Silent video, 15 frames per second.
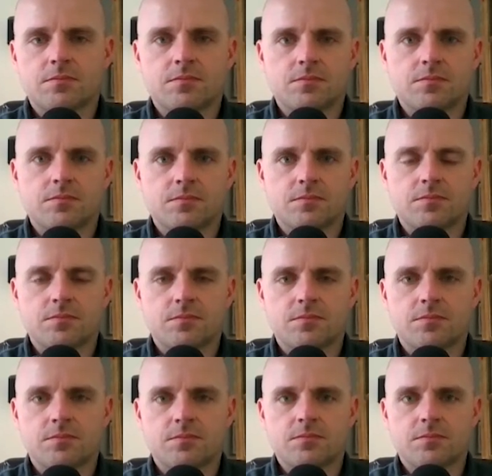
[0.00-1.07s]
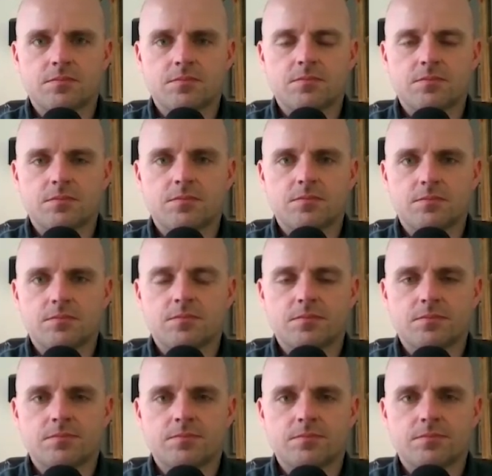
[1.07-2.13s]

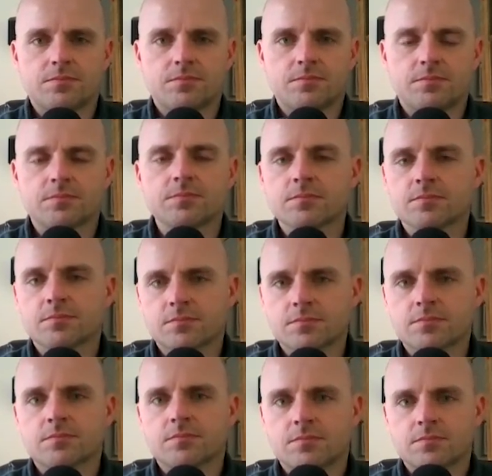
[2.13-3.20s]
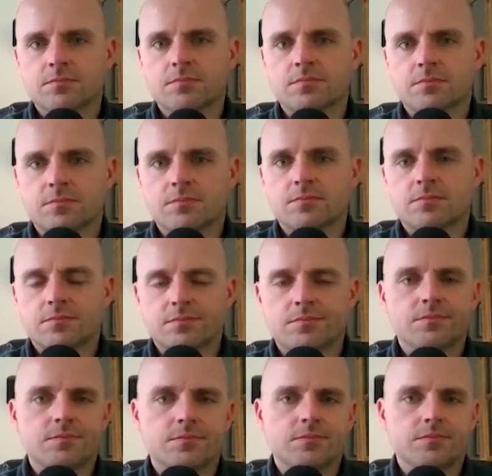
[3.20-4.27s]

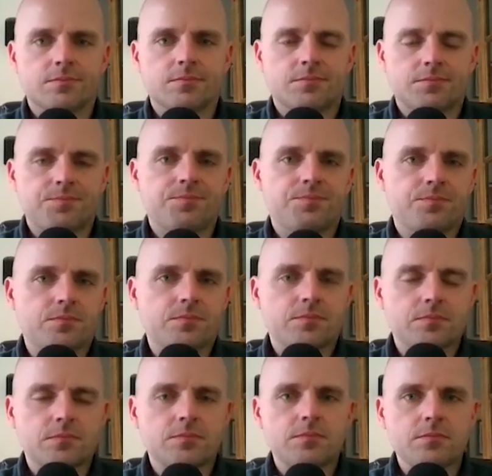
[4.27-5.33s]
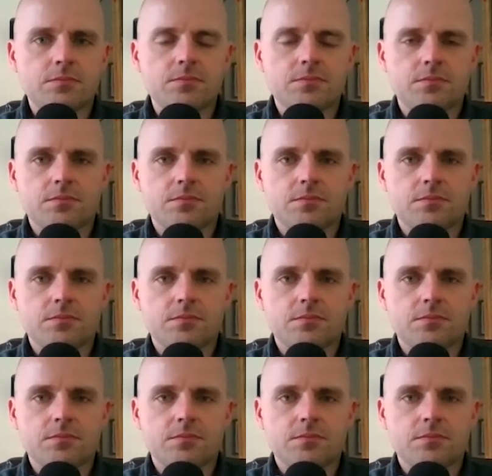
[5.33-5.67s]
(not speaking)